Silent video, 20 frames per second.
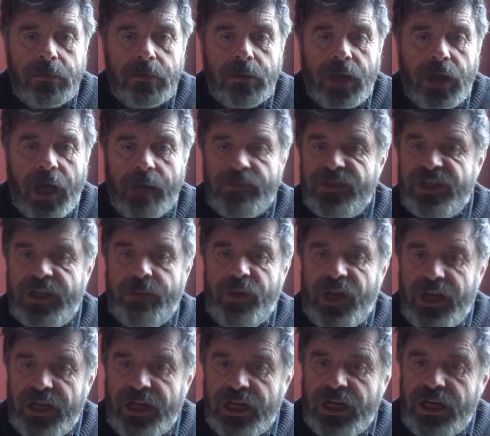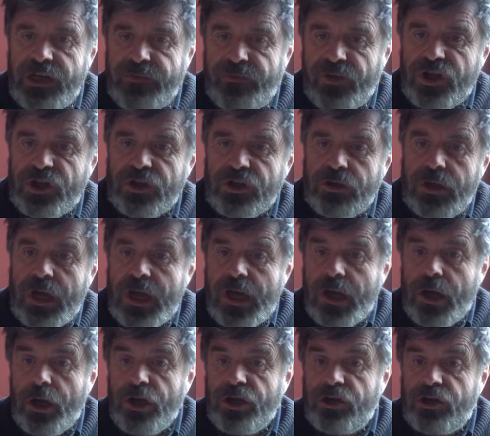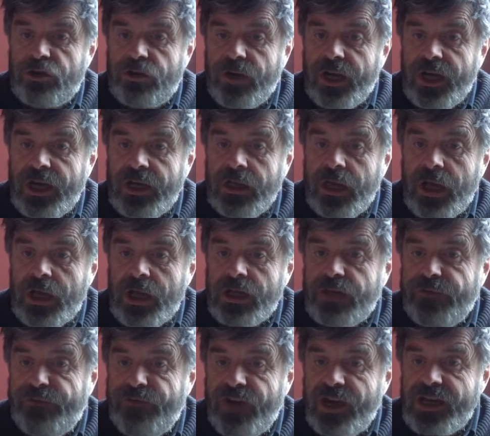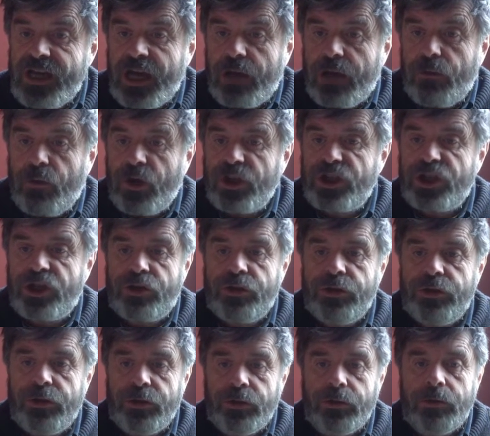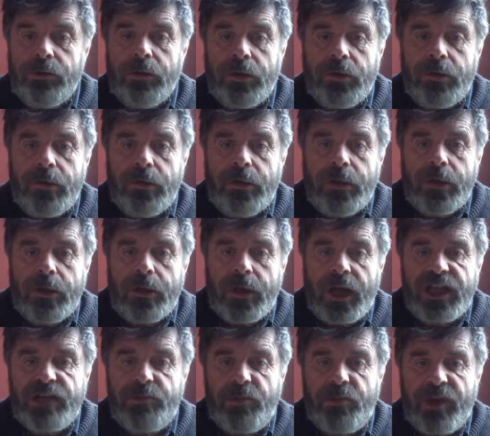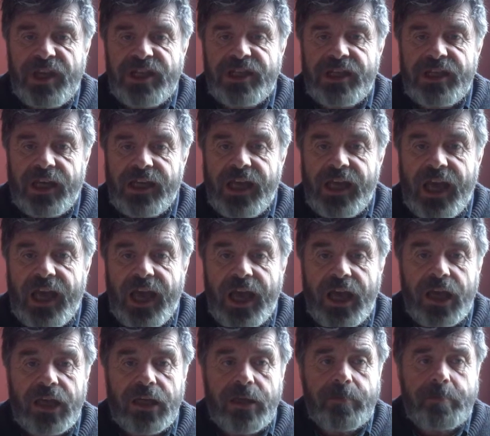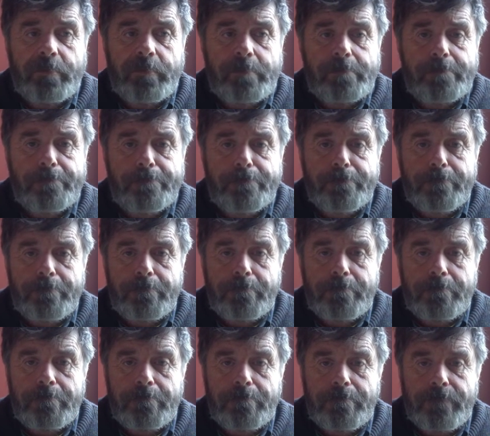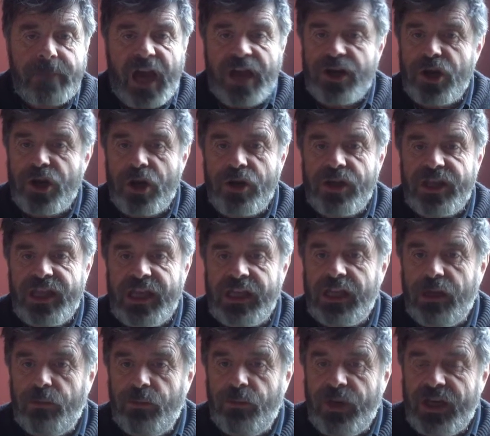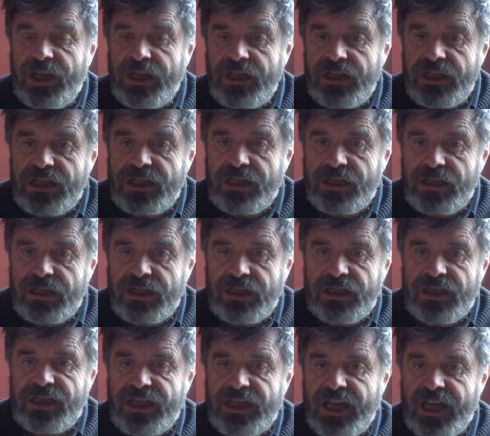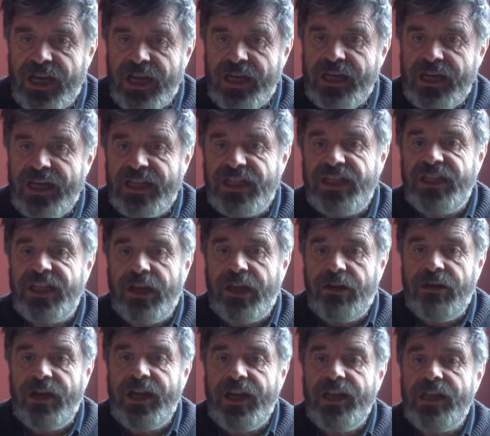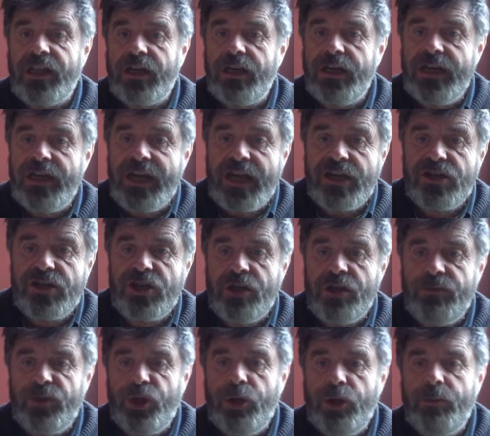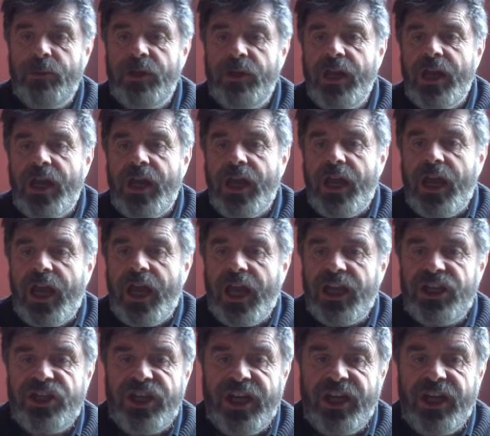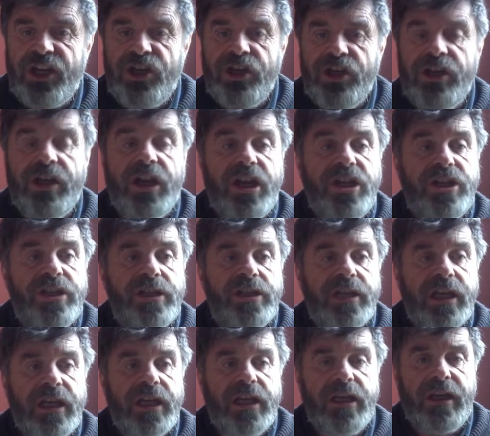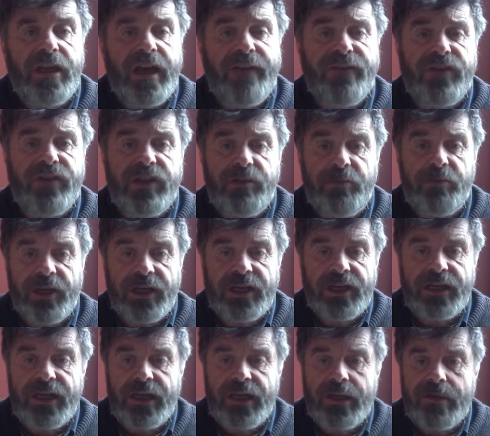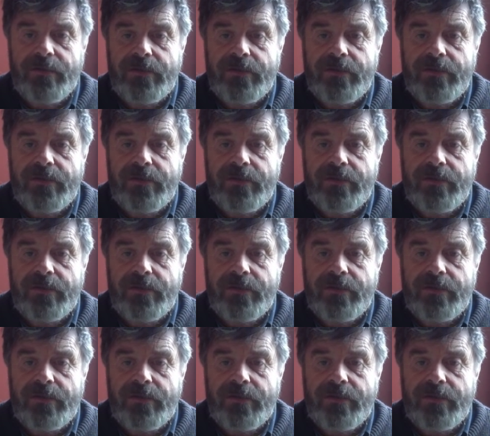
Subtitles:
I'm simply an individual who's trying to find out what's true as best I can. I don't think that we can say necessarily that near-term human extinction is an inevitability.